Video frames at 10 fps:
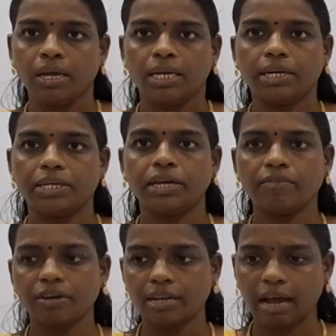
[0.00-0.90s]
In India,
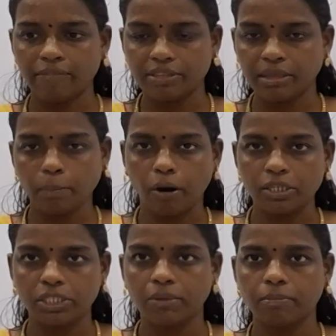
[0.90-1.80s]
we are having the
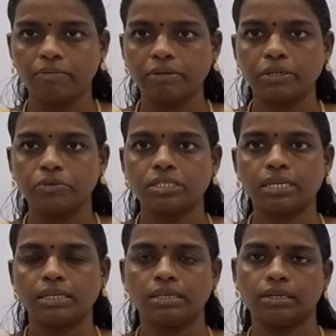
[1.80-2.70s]
partition between Hindus
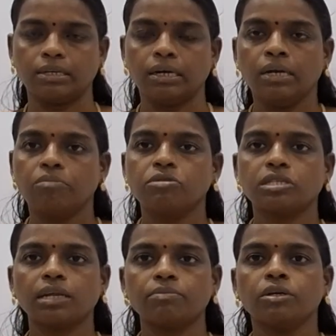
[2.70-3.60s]
and
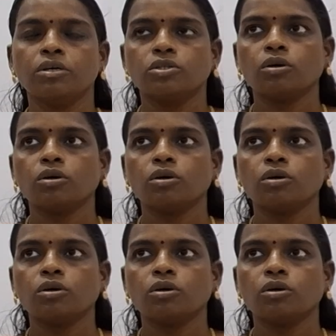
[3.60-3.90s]
Muslims.